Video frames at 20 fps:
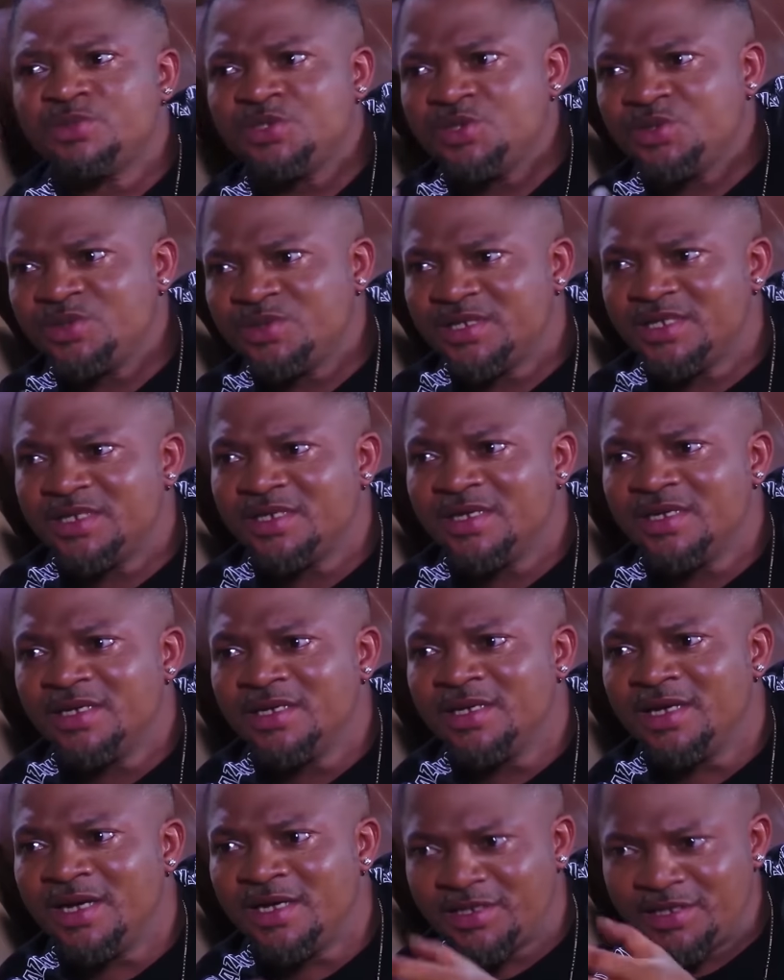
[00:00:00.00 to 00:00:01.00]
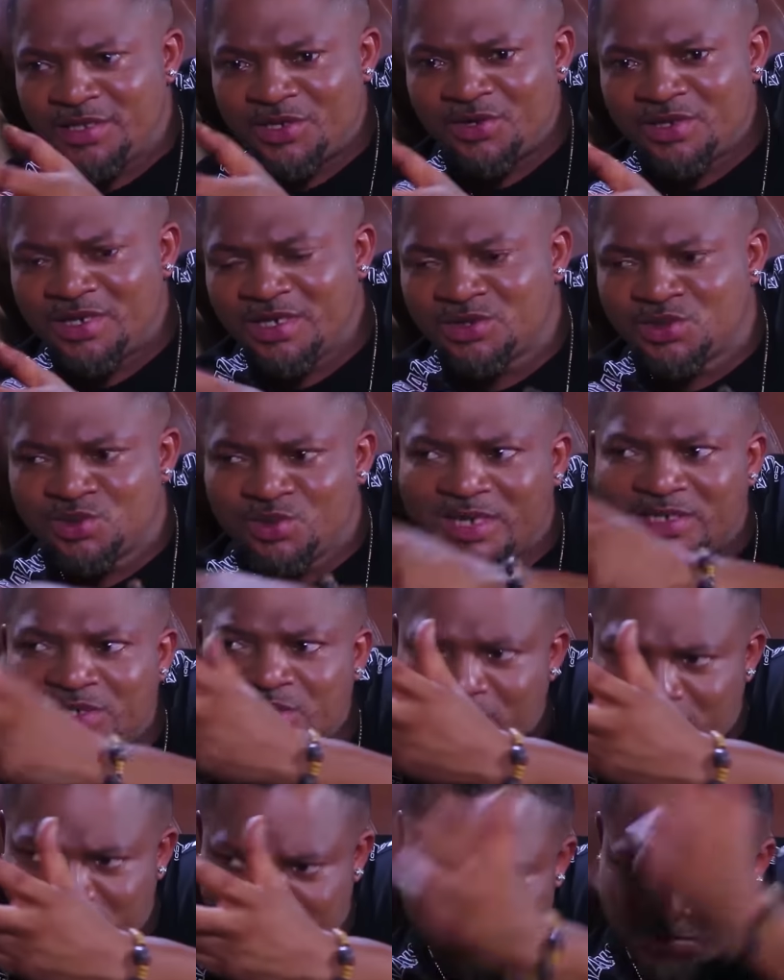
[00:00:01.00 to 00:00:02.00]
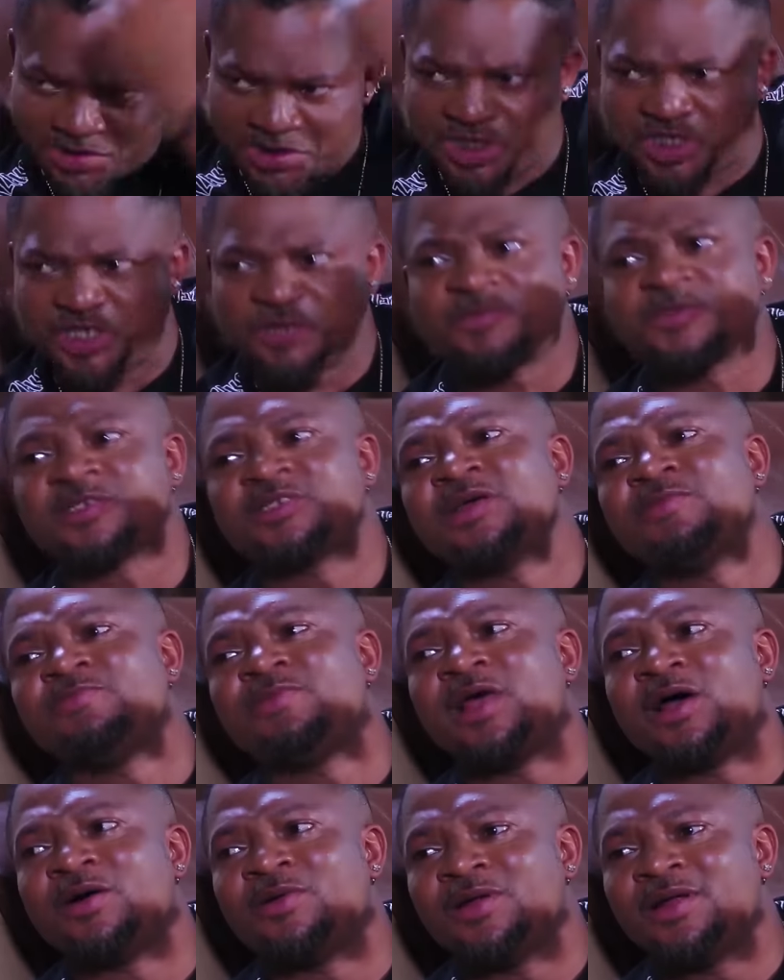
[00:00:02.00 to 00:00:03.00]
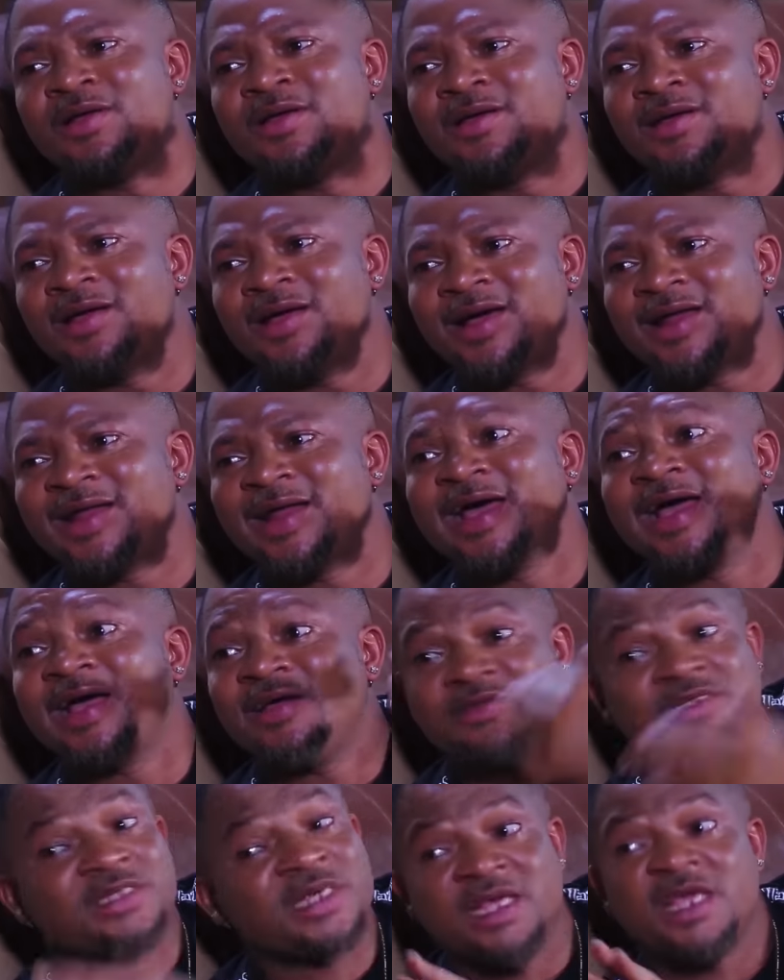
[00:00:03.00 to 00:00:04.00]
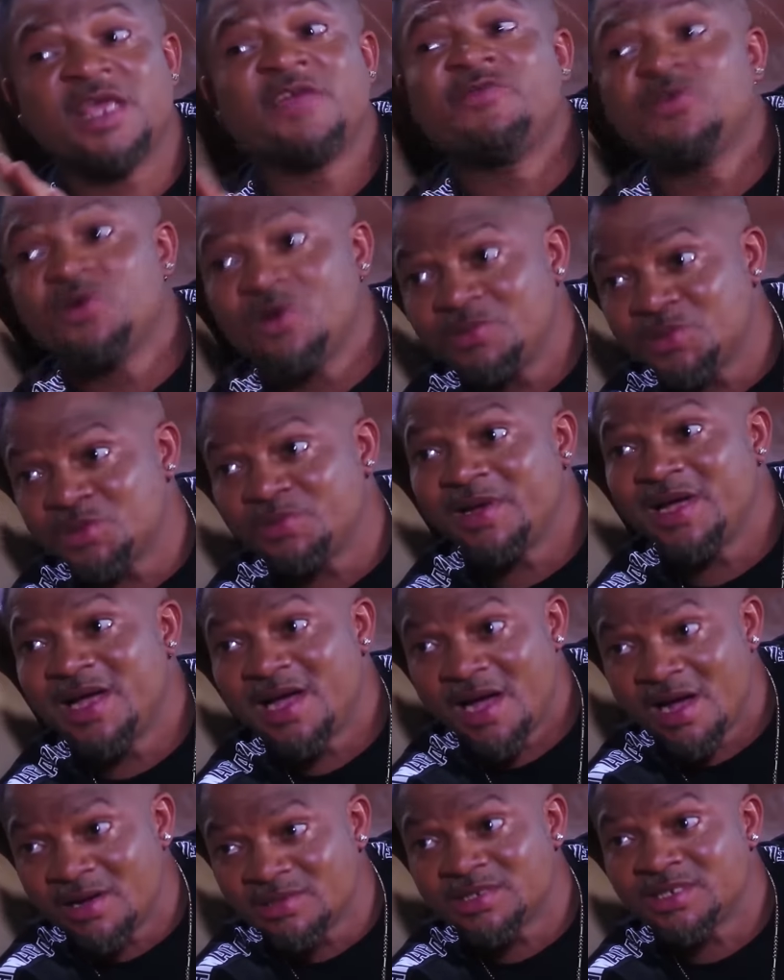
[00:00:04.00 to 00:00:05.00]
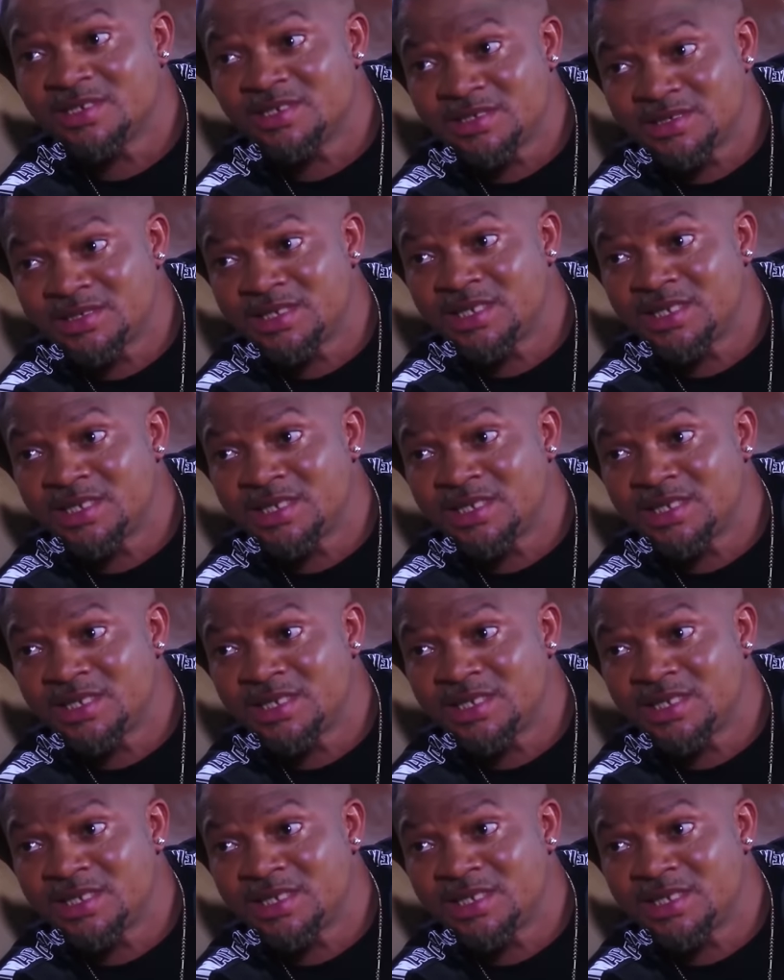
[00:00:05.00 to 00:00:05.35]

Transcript: to be using. Now, the other two, I just shipped them down. And I have, see, if you come to my house in the